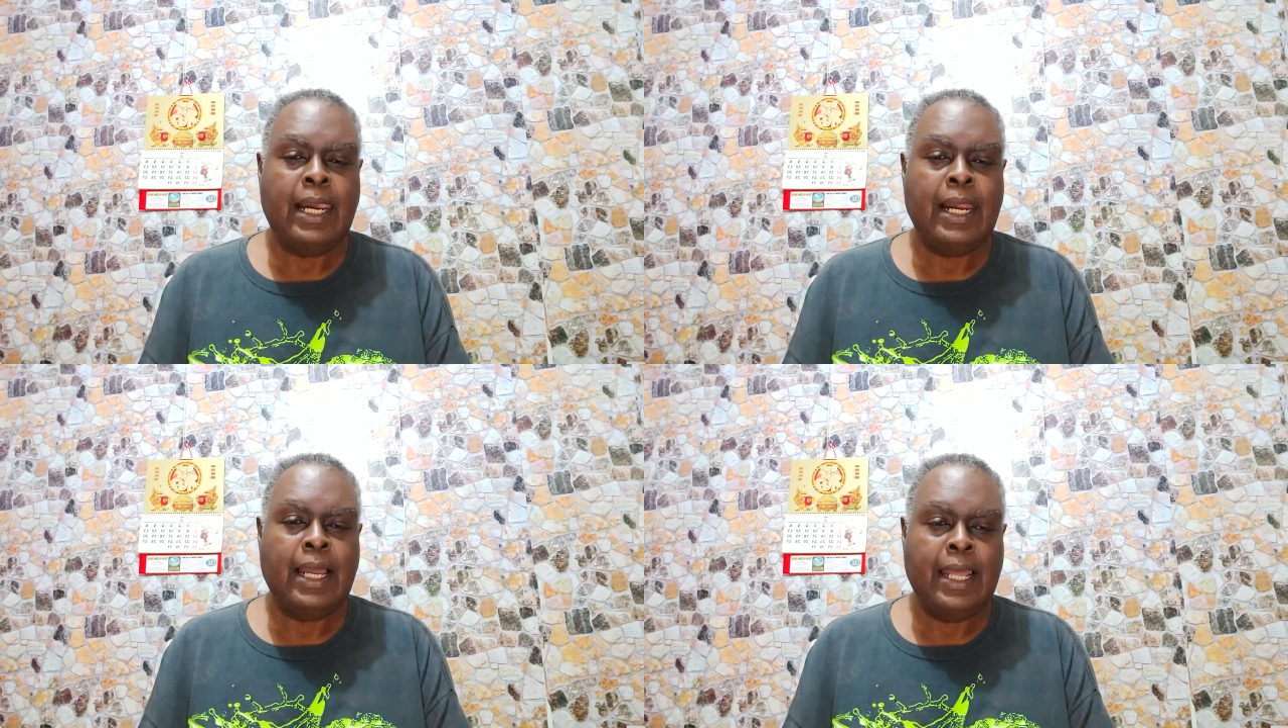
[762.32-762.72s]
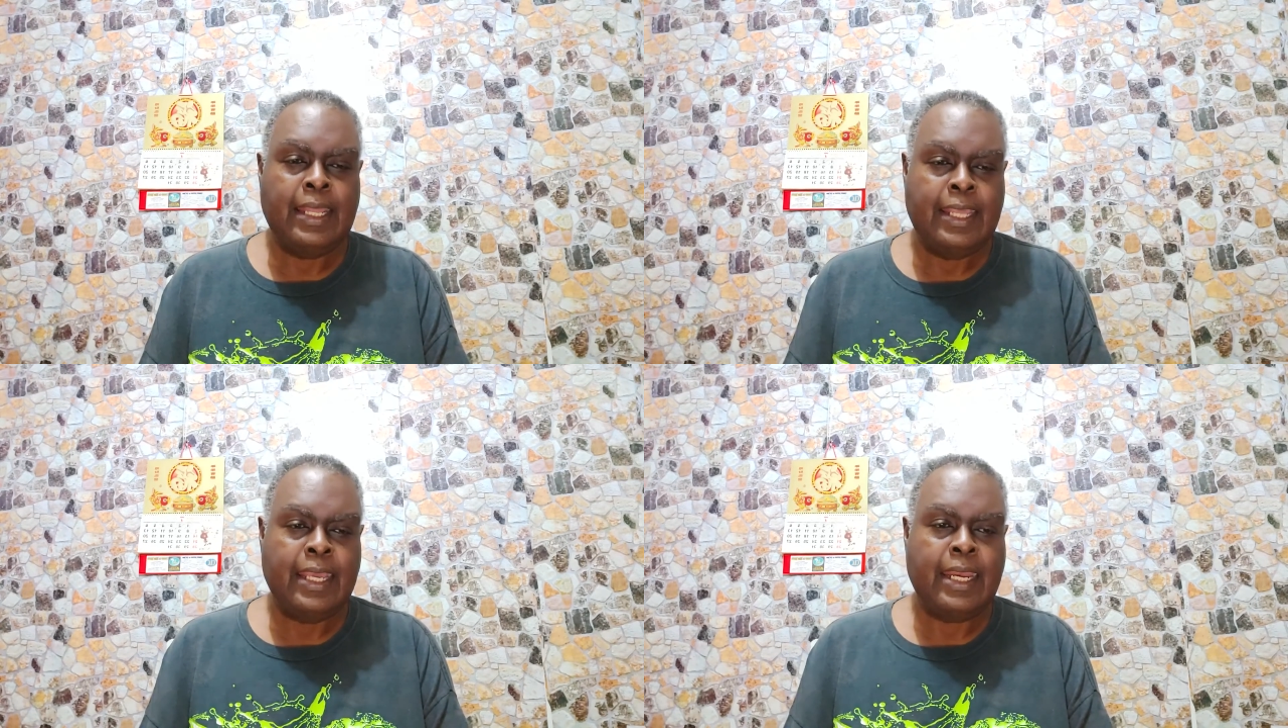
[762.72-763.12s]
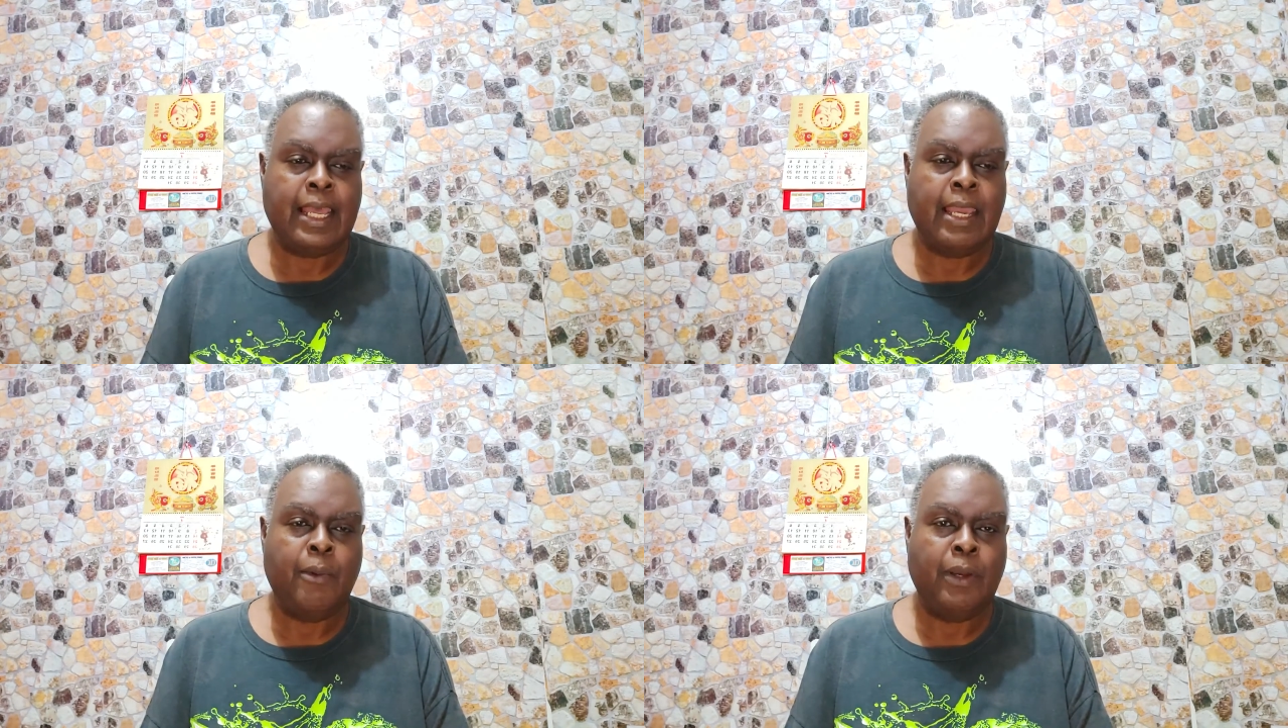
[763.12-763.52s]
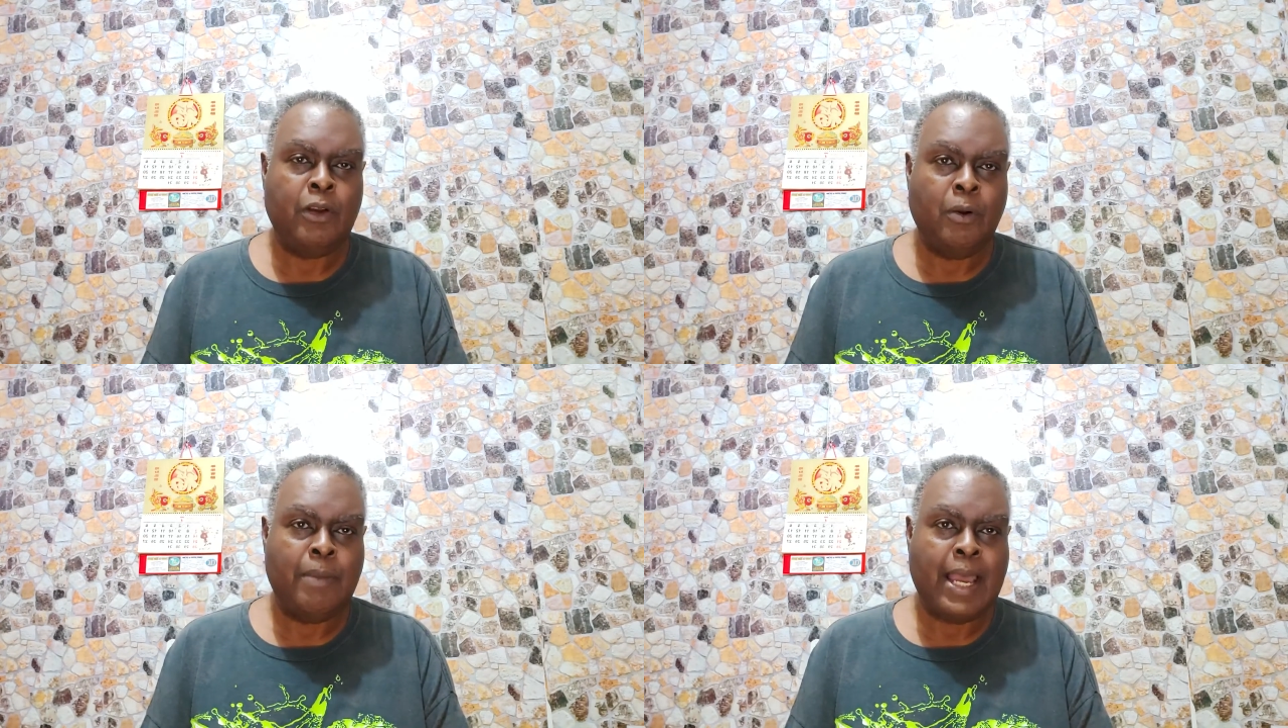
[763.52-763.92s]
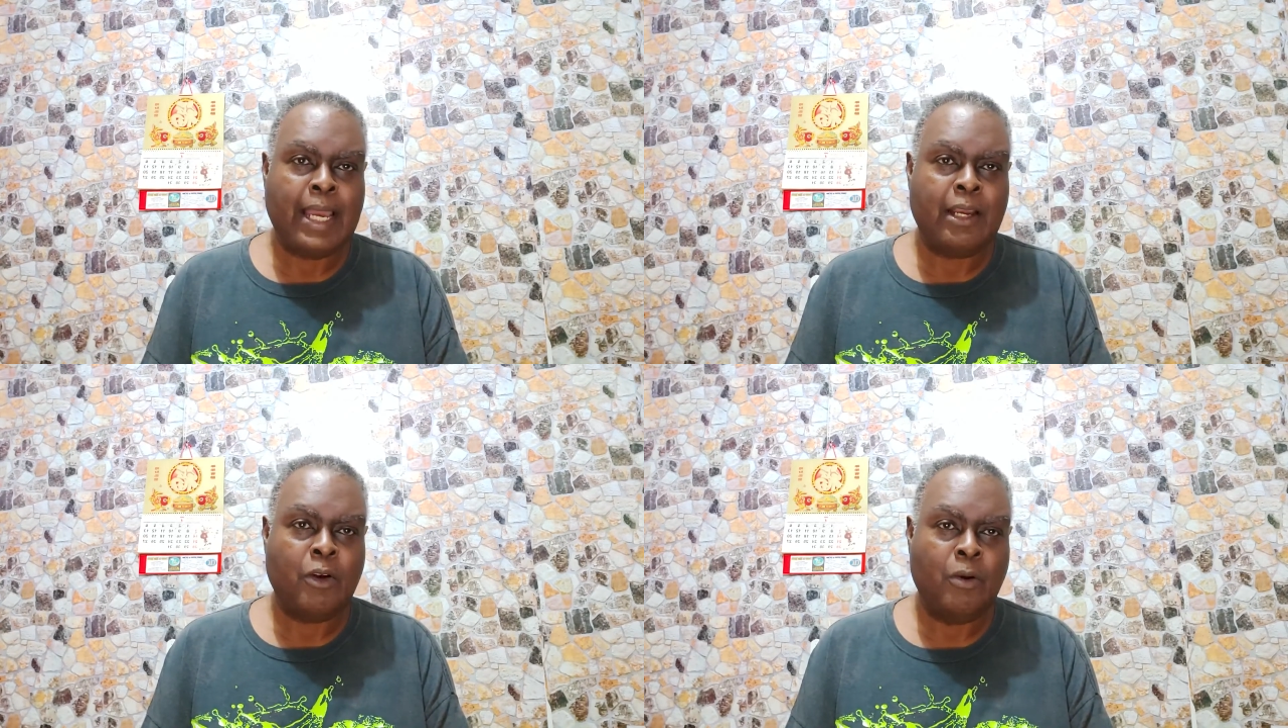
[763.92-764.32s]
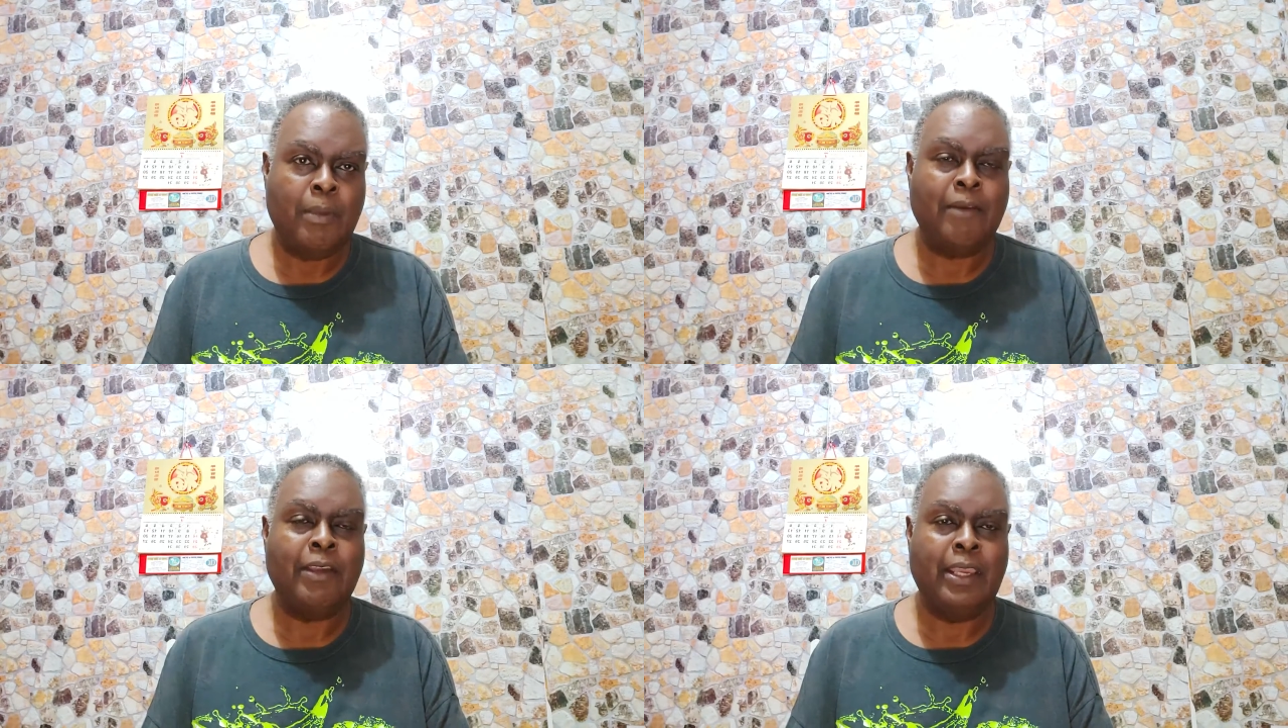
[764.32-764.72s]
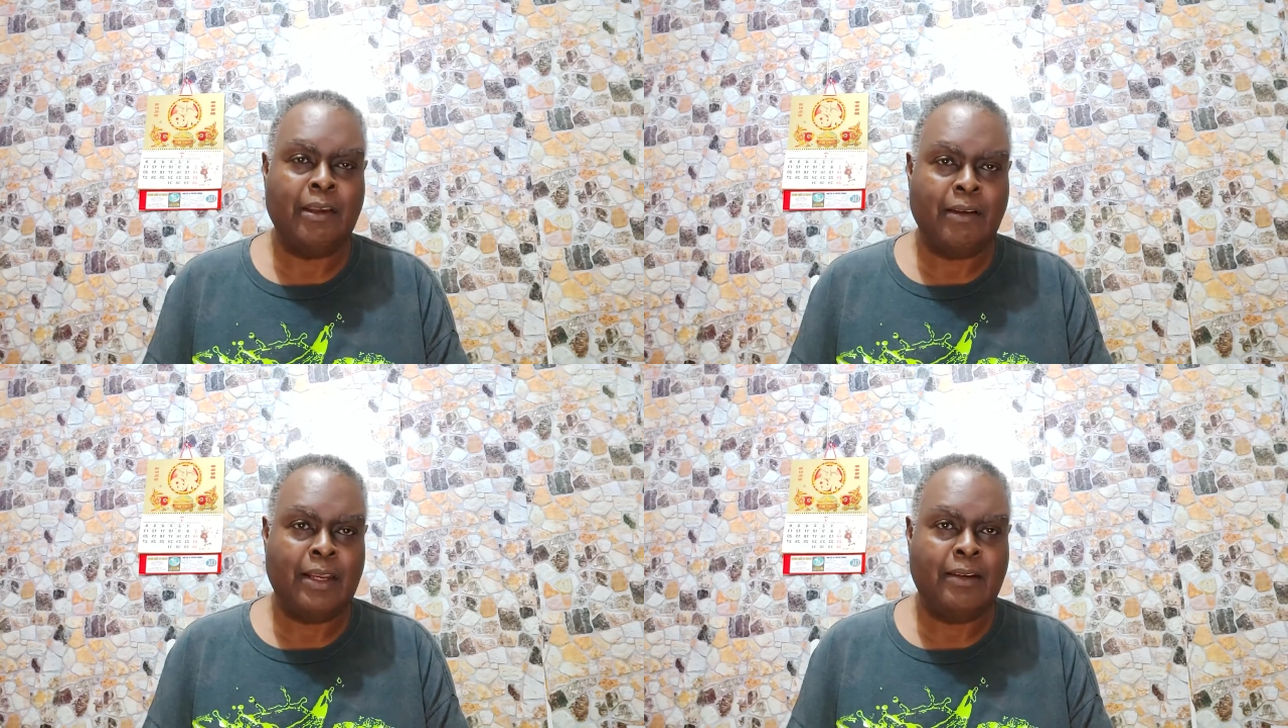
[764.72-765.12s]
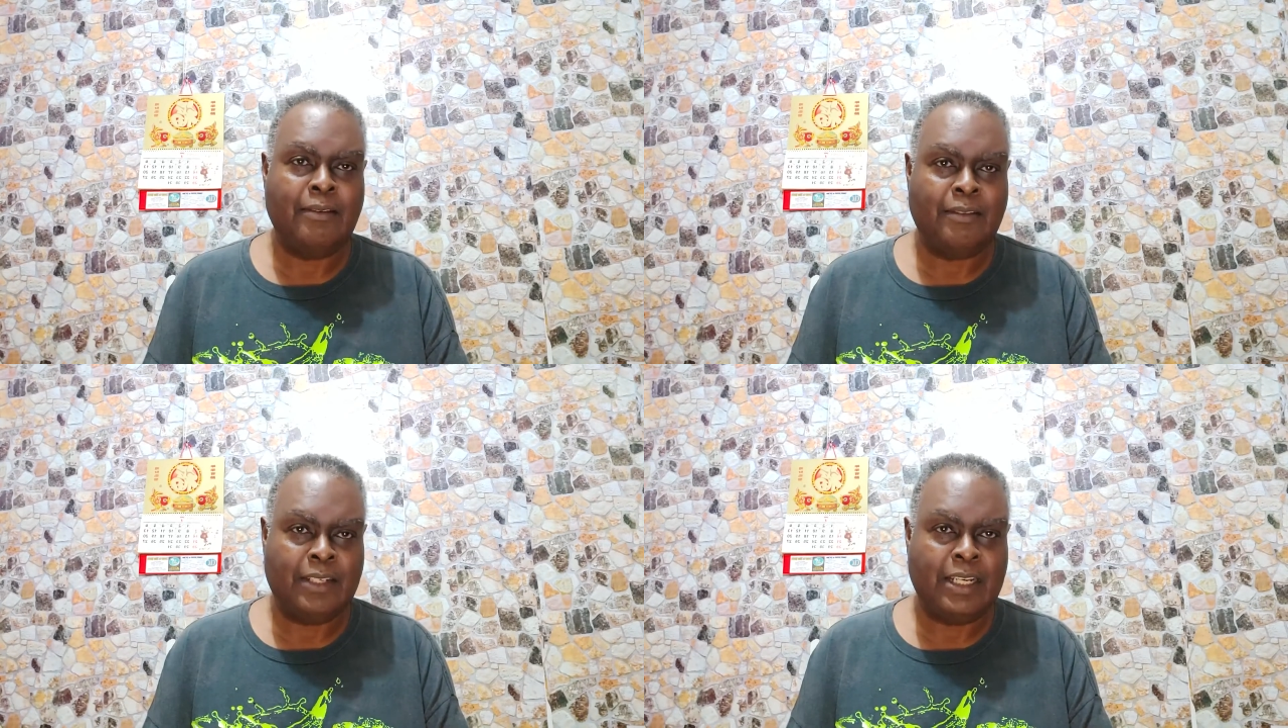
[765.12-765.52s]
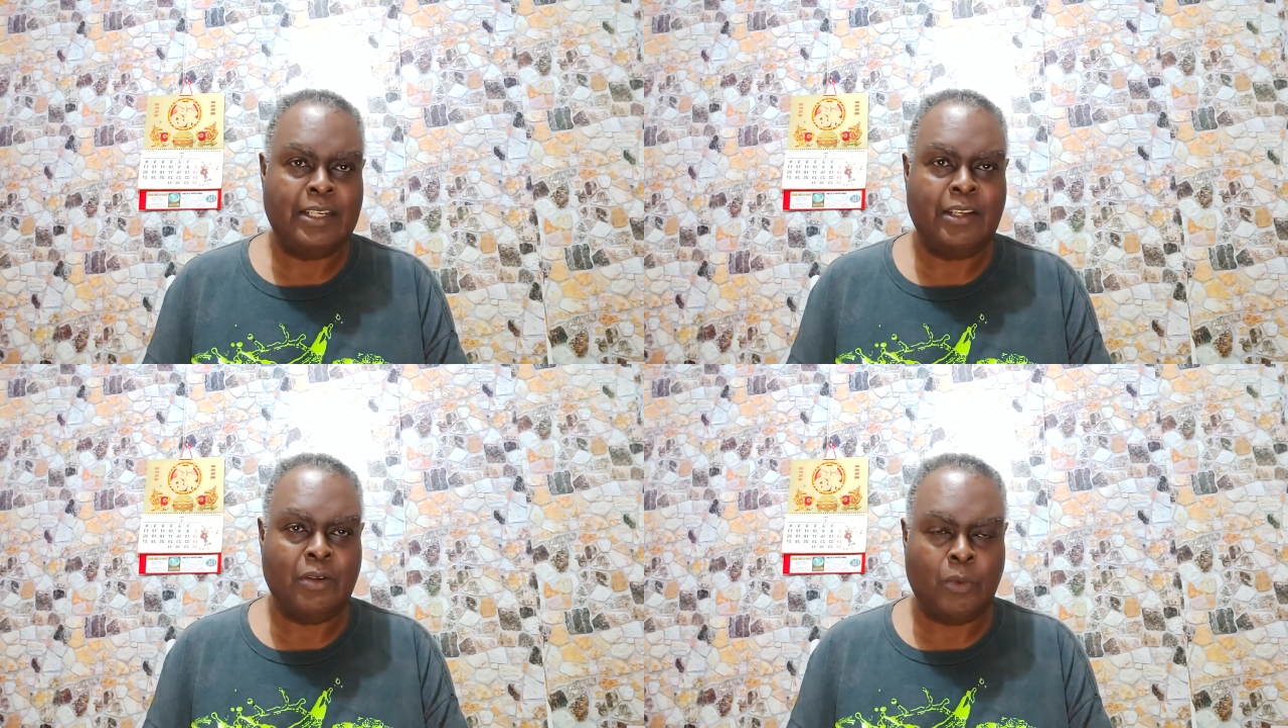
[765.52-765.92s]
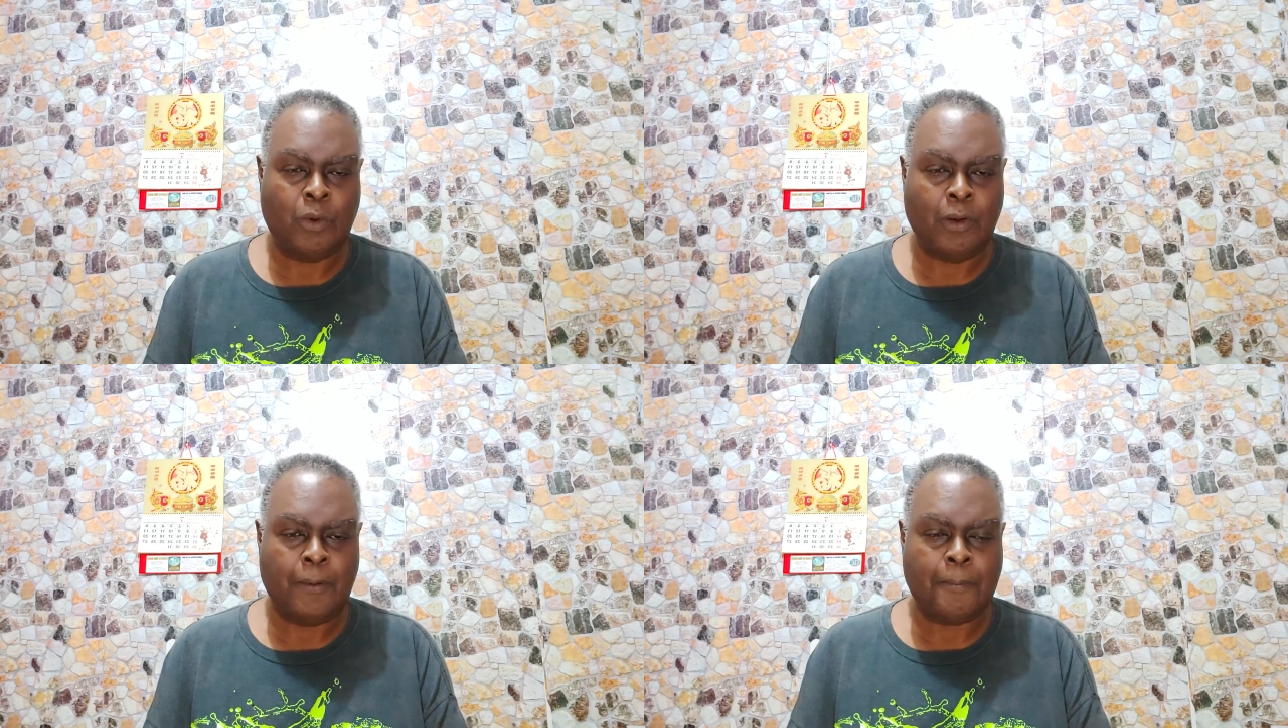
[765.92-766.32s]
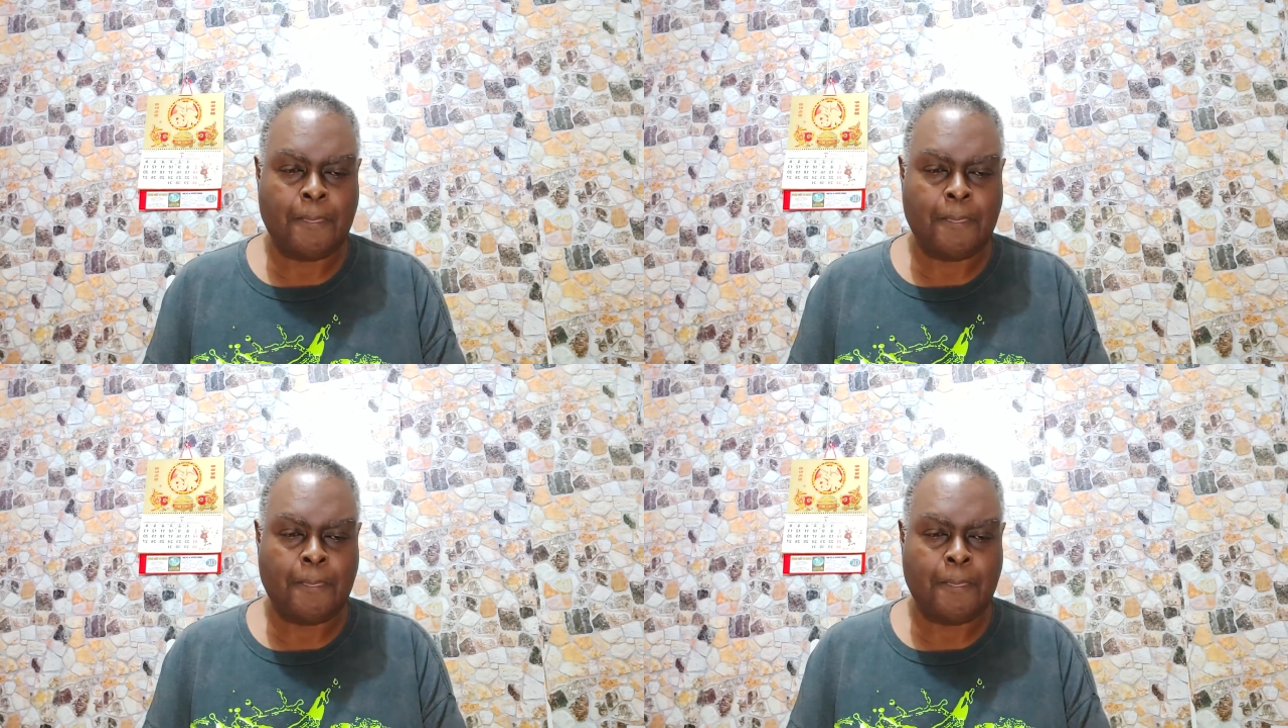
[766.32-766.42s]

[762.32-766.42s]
And then I would go back home every year and continue to work.